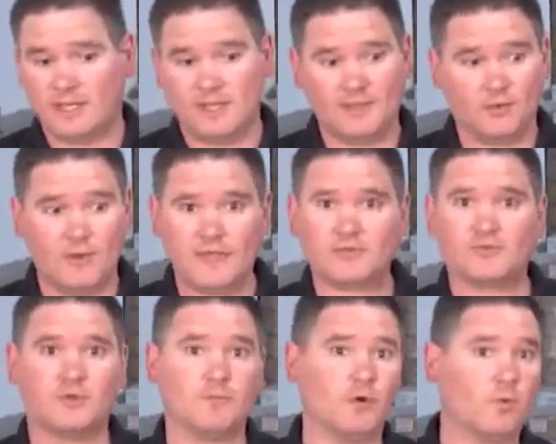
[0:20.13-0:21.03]
in the
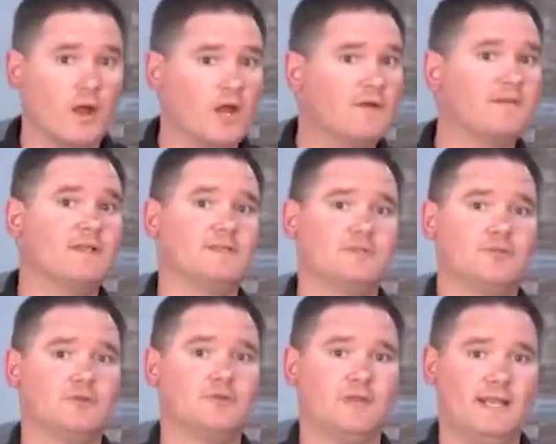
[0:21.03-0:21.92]
restroom or wherever it is
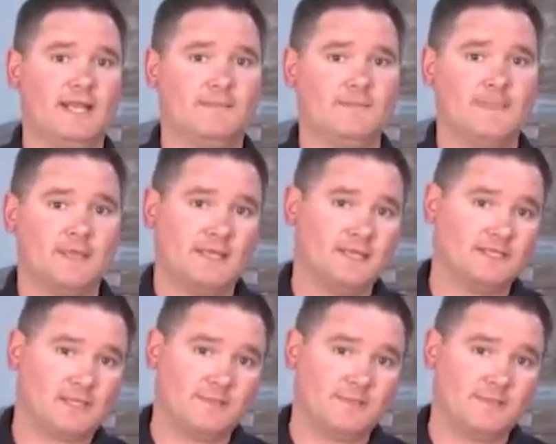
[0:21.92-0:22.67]
that you're cleaning is